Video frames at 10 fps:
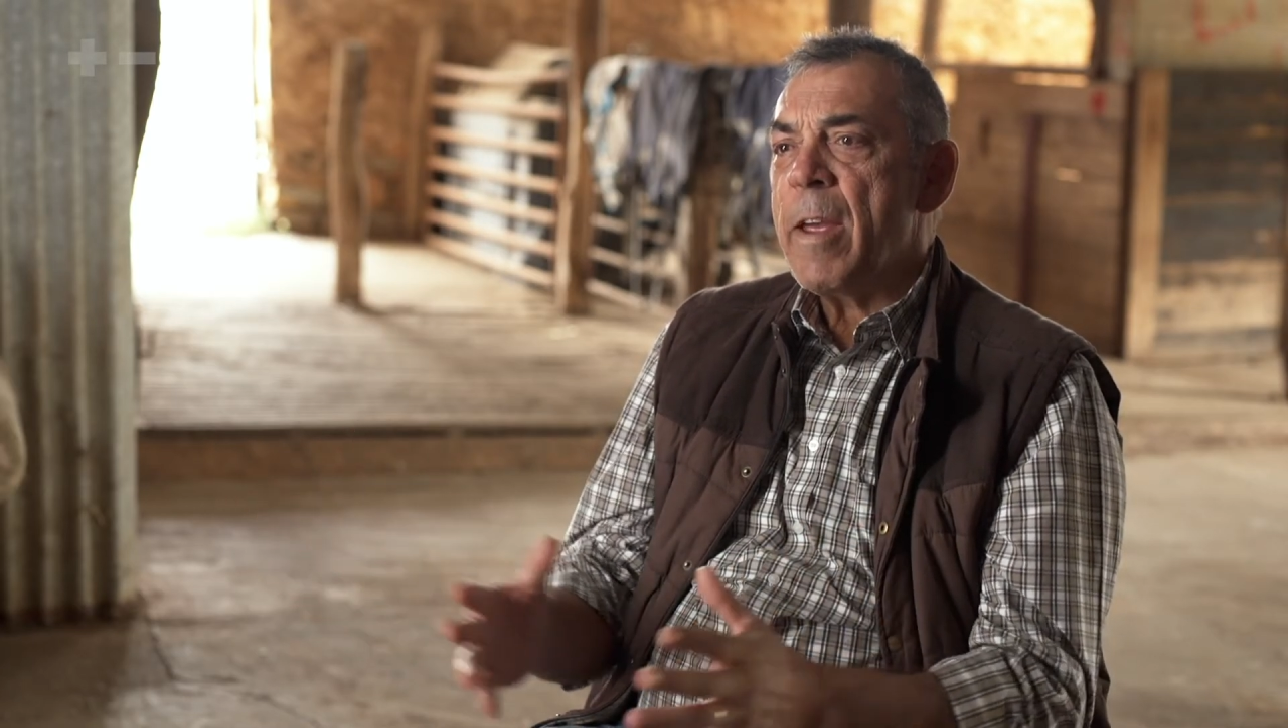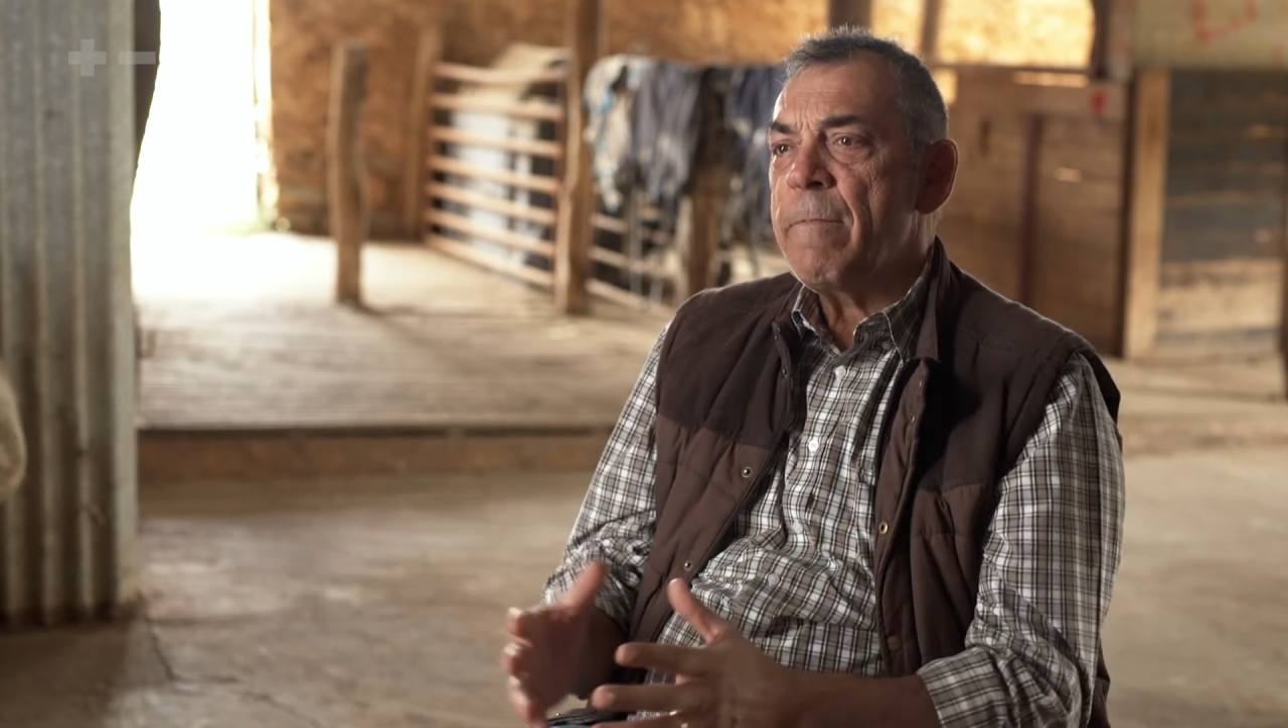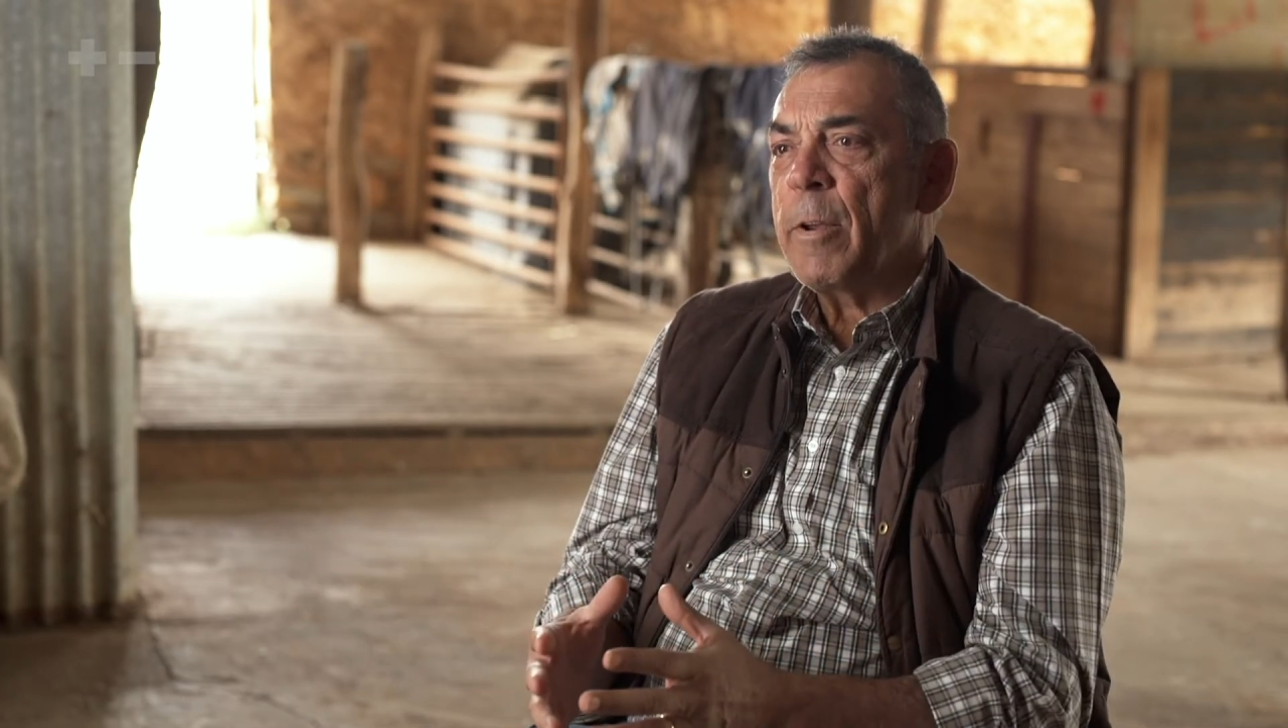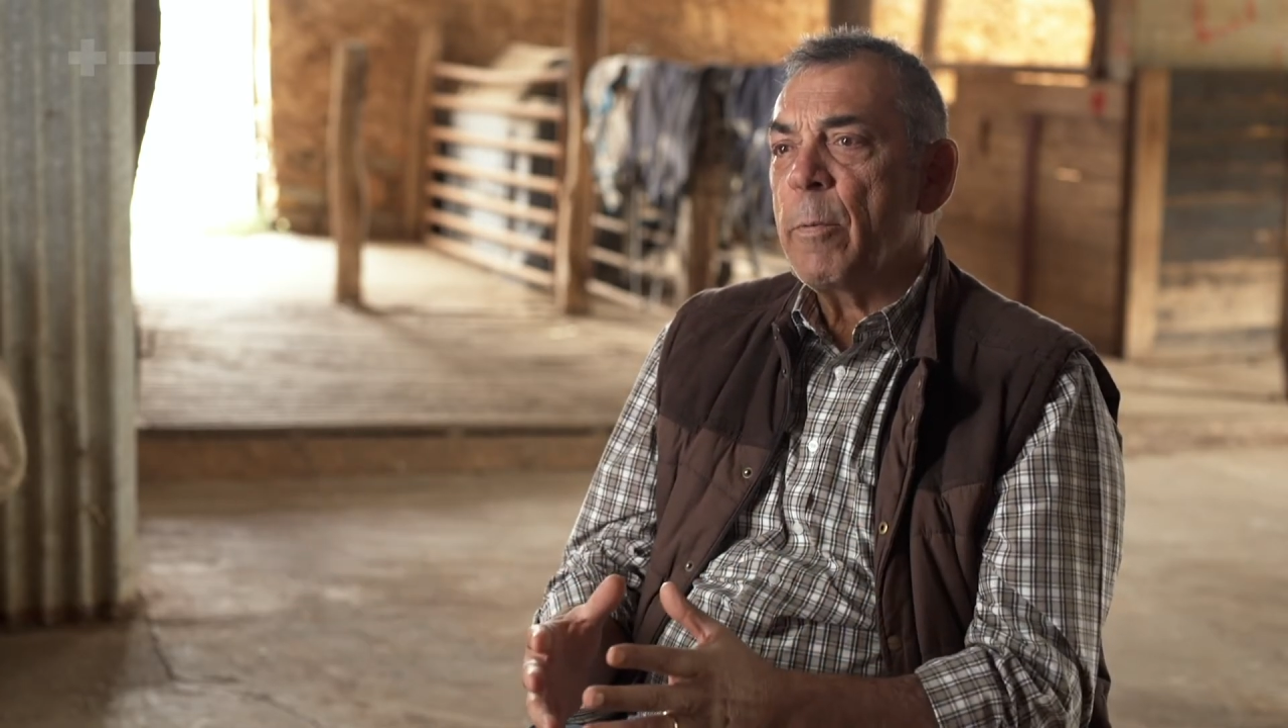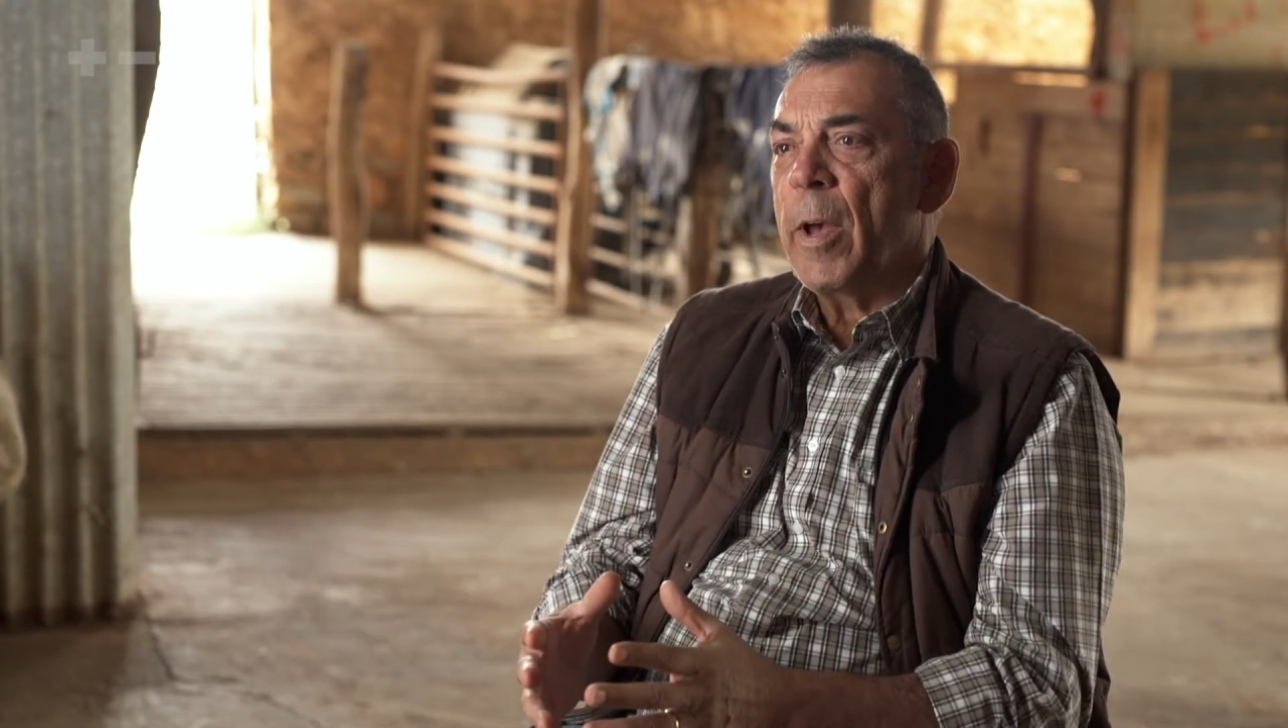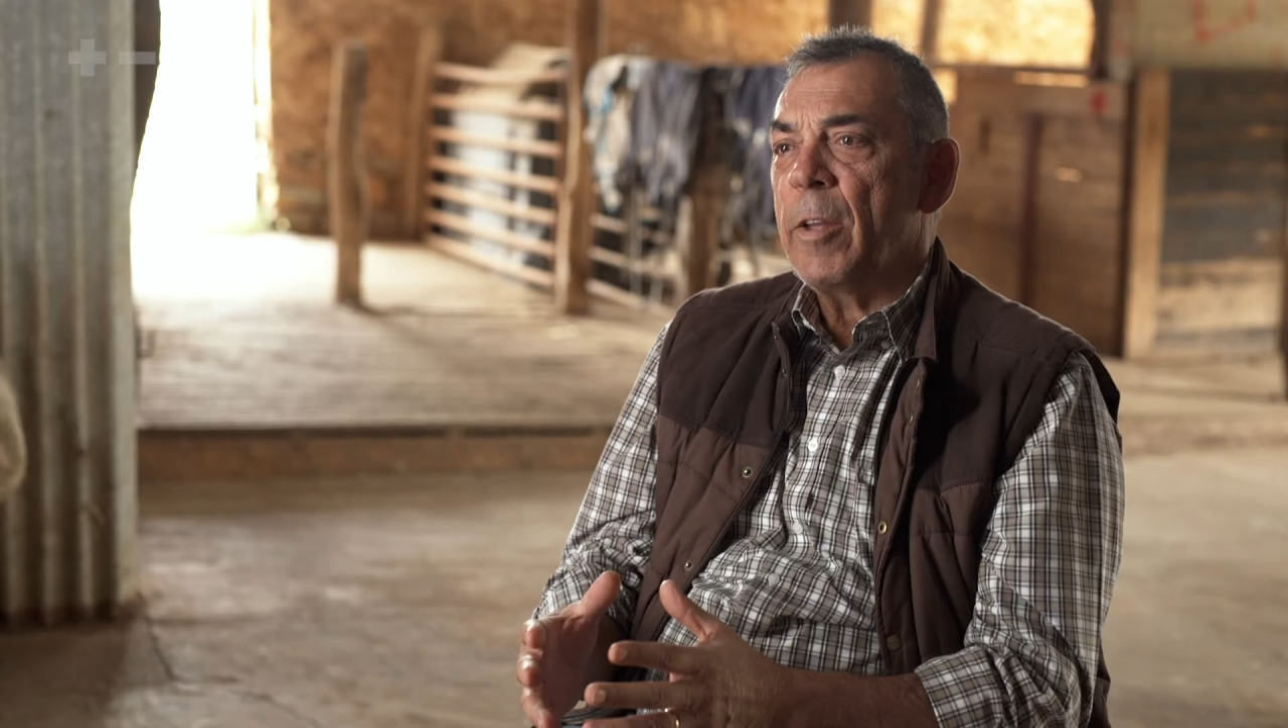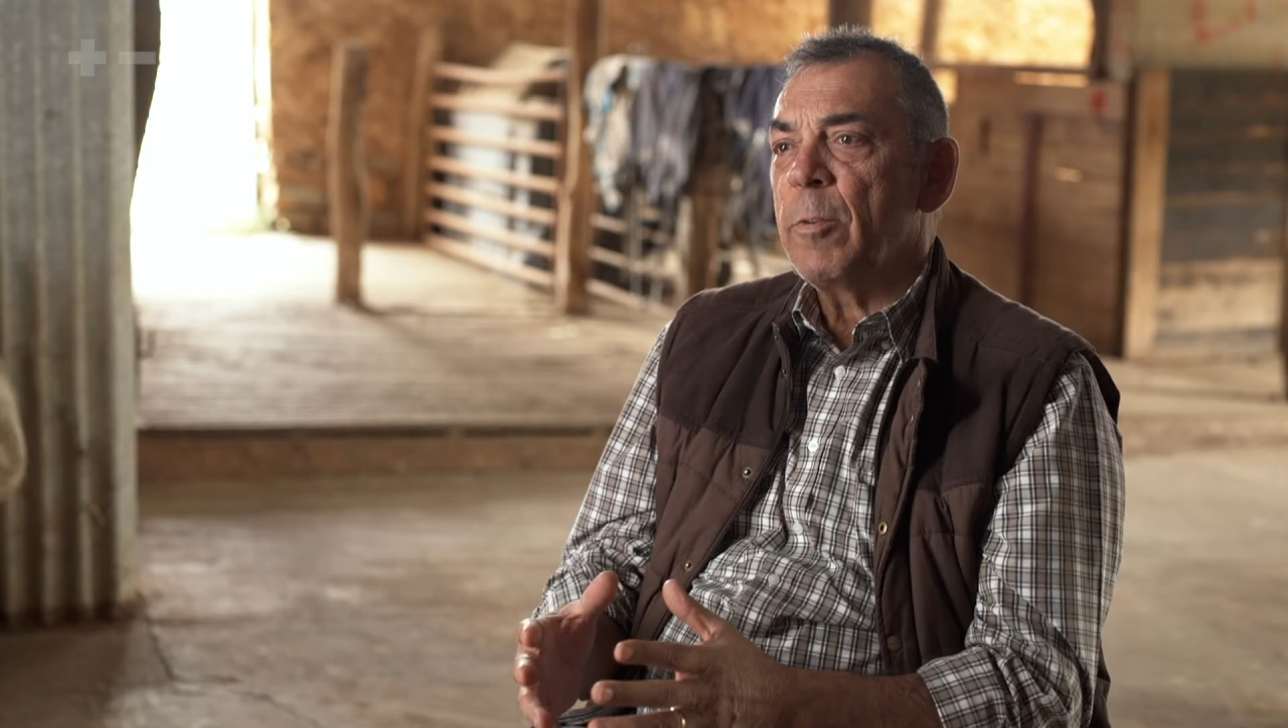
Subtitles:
everywhere